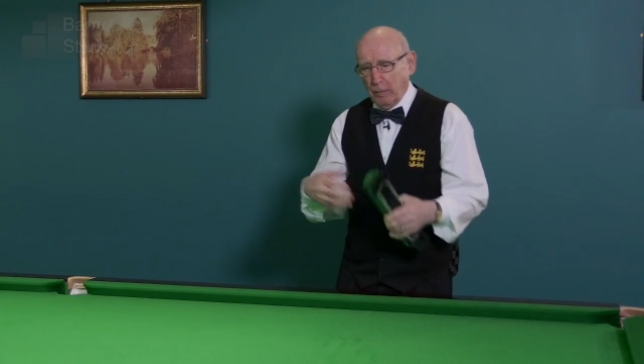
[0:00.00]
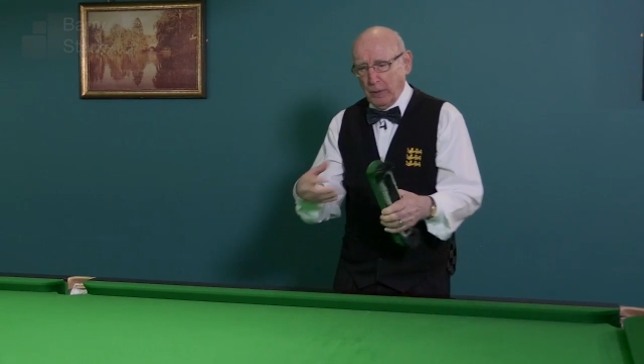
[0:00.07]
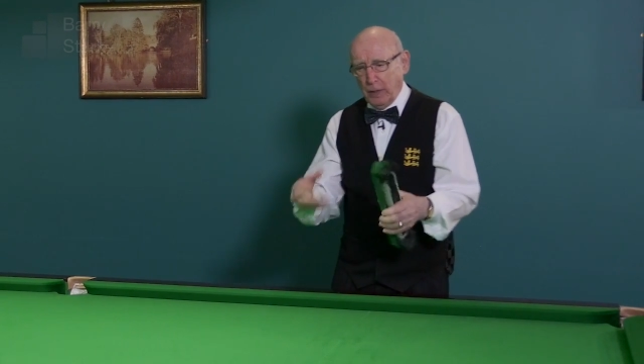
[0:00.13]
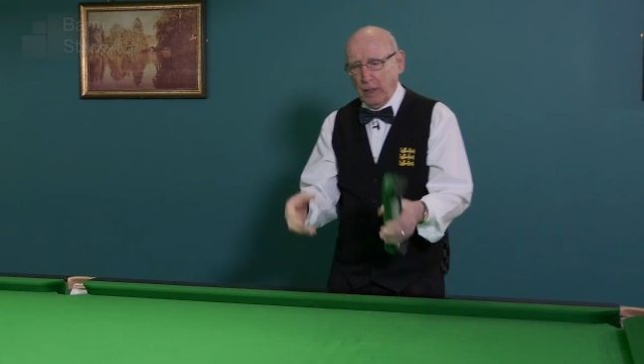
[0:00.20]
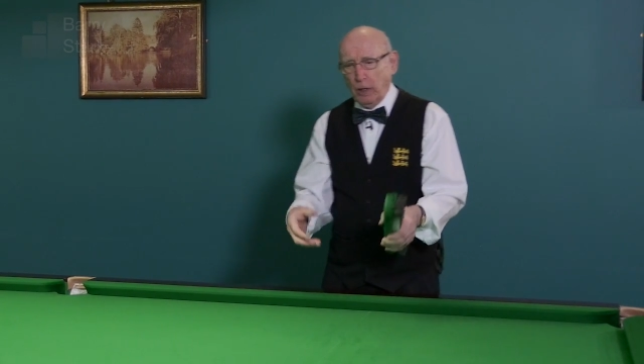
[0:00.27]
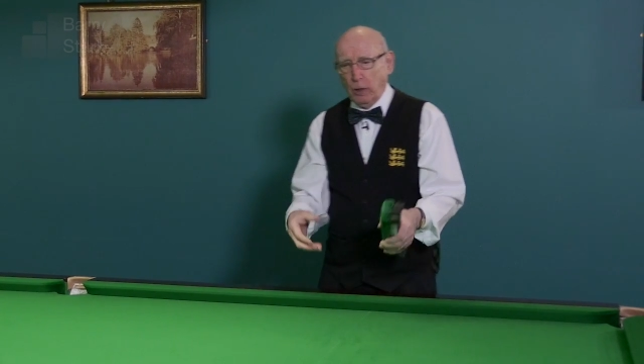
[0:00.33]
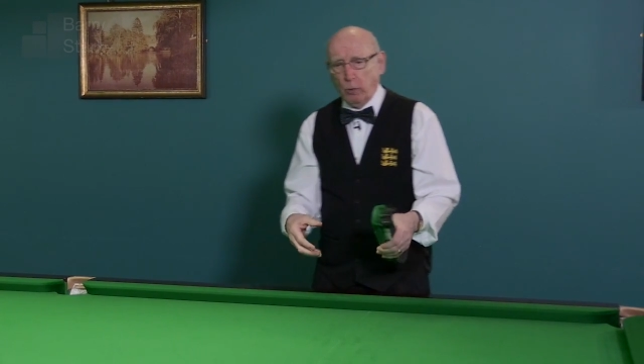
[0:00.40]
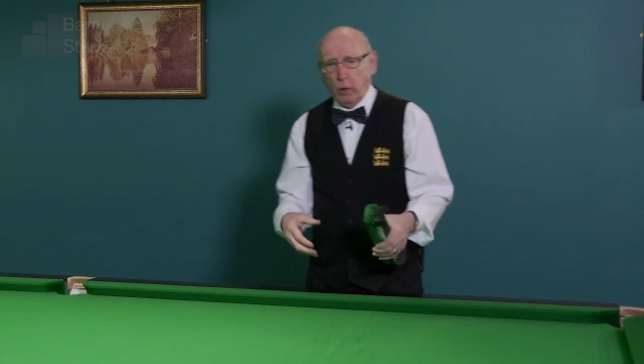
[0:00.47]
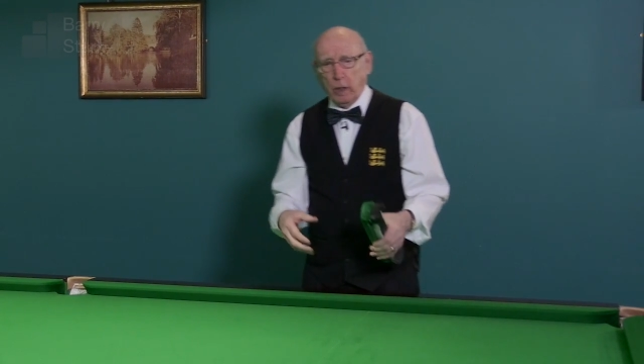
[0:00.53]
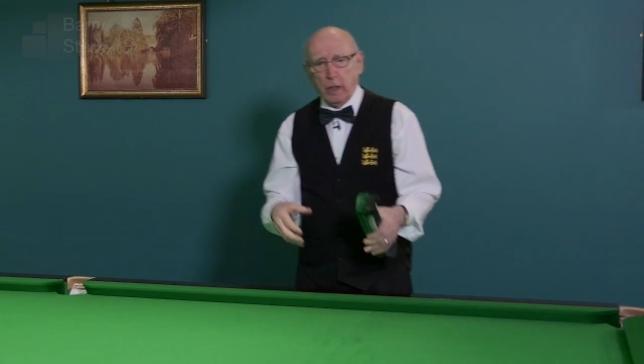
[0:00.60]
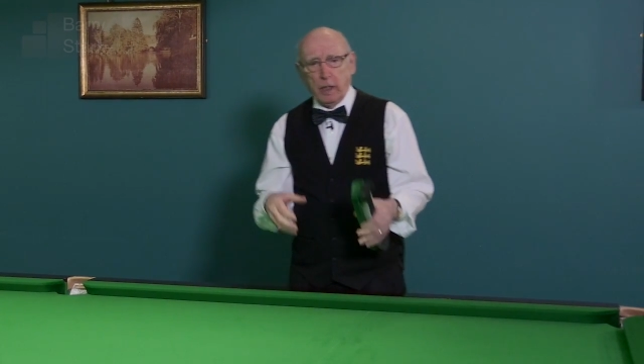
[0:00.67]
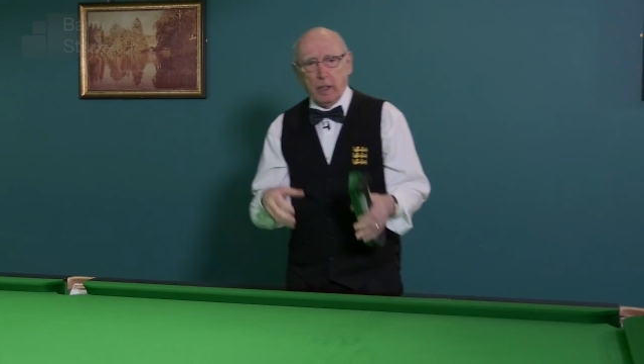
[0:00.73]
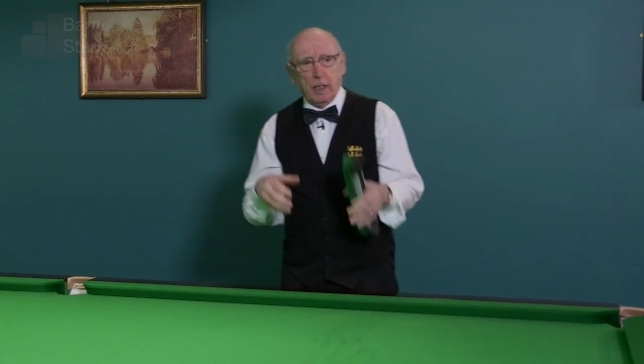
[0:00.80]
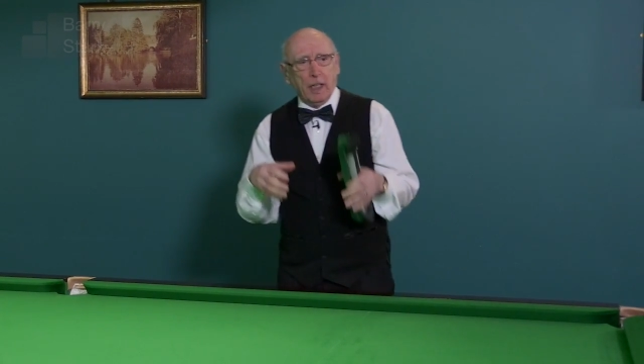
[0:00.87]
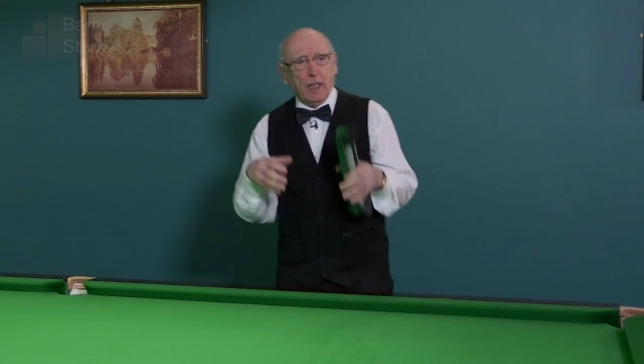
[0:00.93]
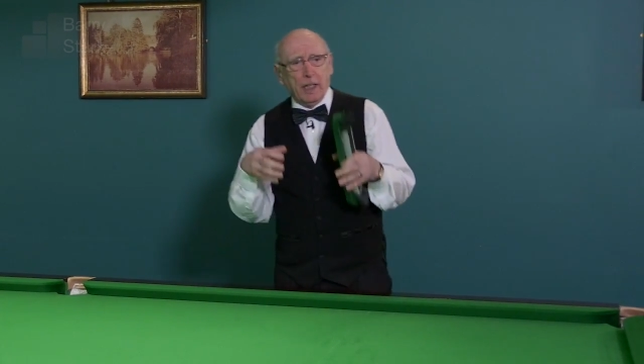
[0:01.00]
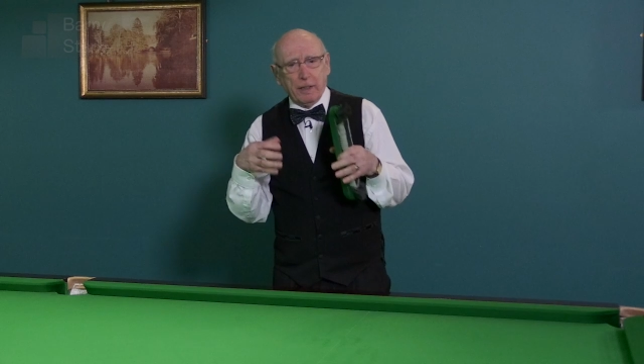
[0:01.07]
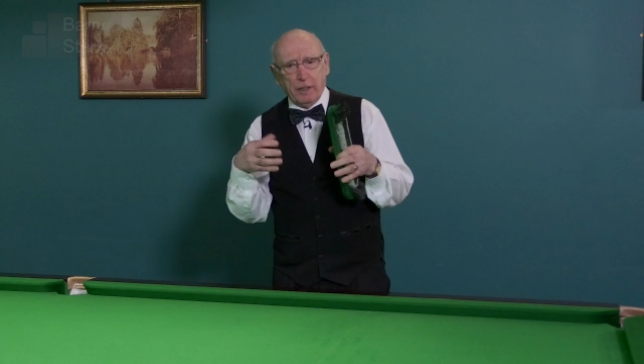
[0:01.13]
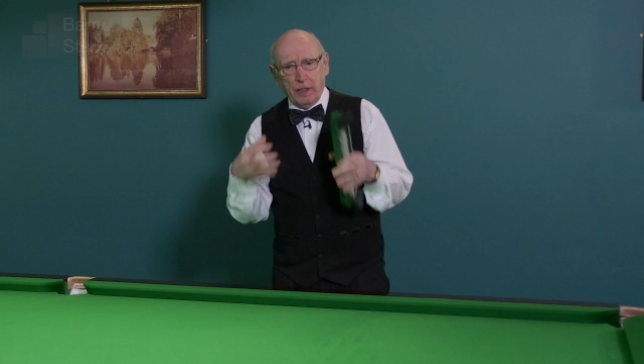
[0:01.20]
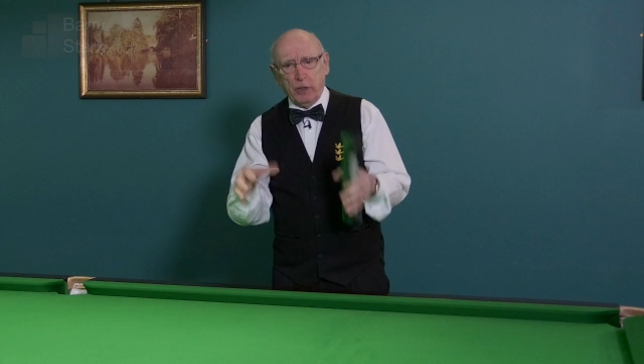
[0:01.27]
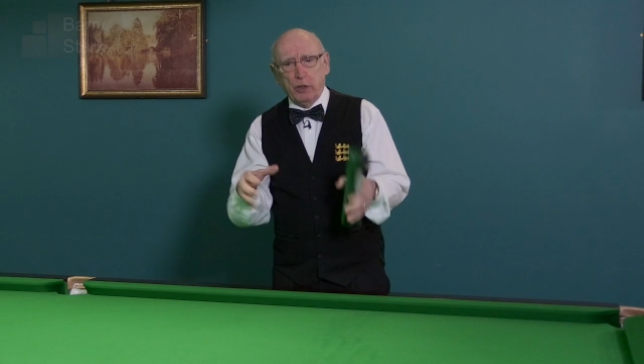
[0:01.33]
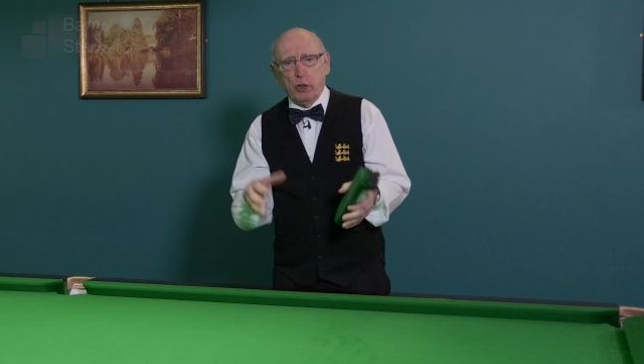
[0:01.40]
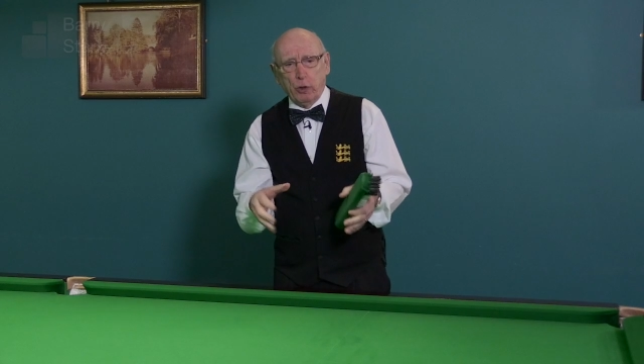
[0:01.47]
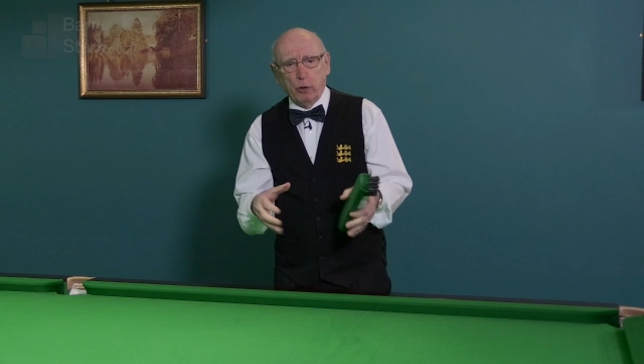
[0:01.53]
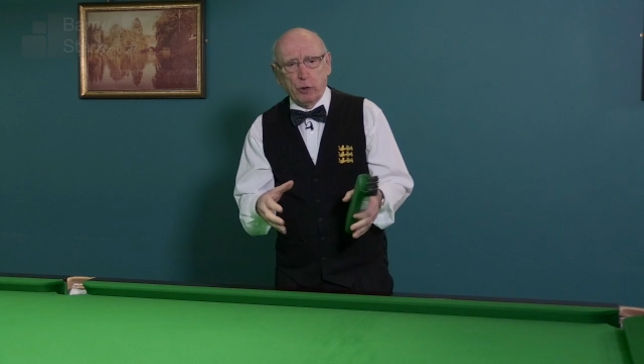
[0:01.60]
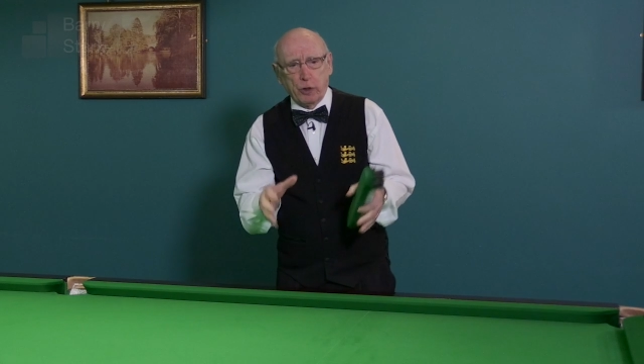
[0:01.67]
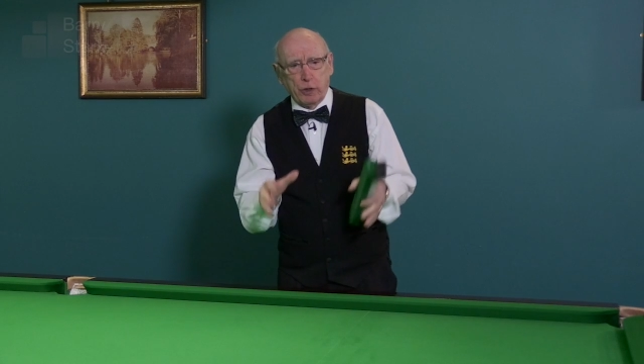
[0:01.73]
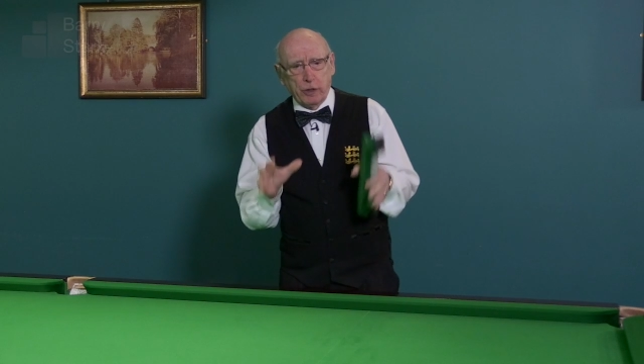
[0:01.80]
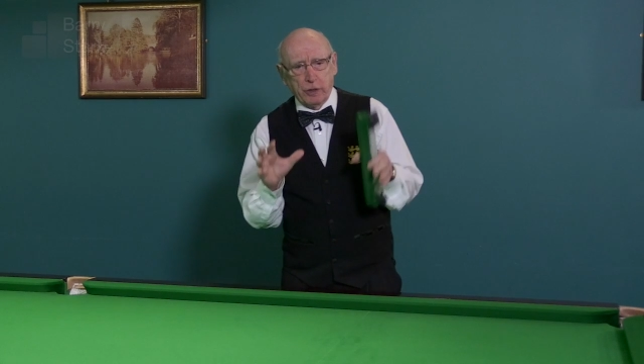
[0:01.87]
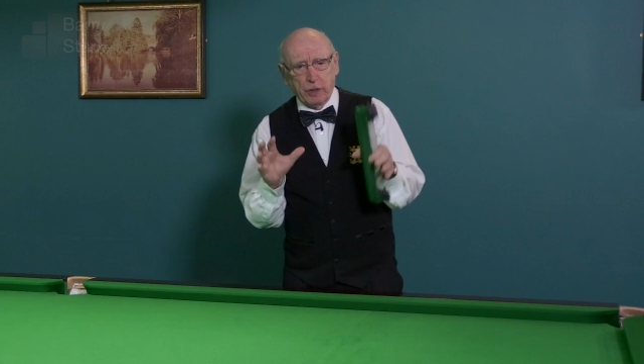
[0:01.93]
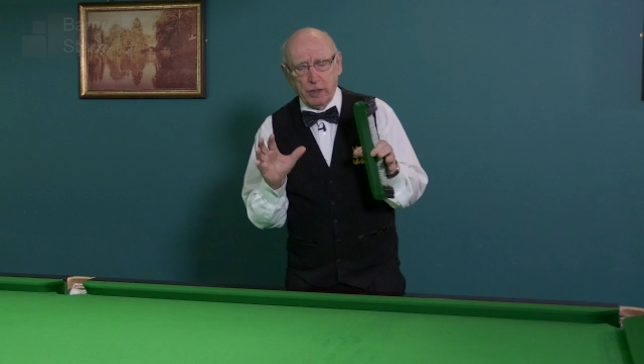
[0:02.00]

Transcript: But equally, these youngsters,